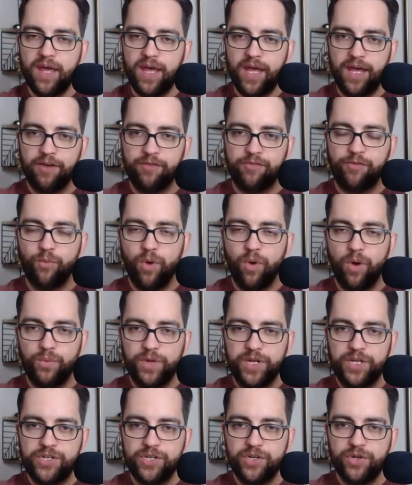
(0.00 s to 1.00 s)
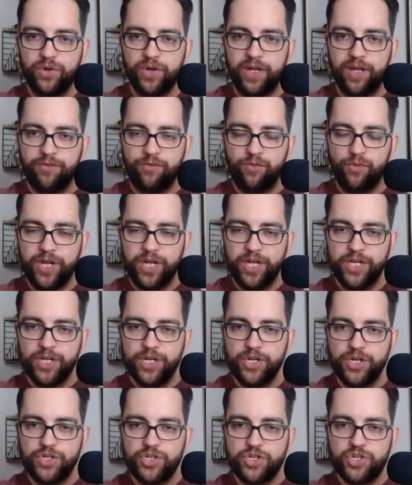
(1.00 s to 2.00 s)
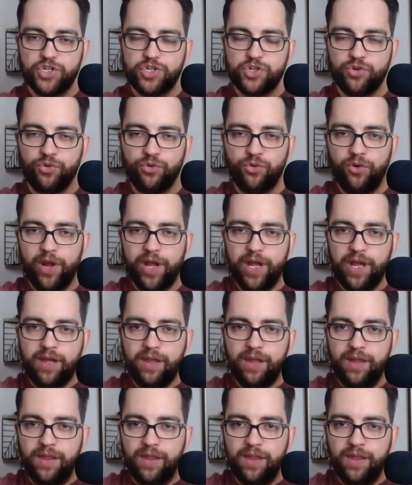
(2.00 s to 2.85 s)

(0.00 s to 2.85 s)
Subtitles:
if we shrink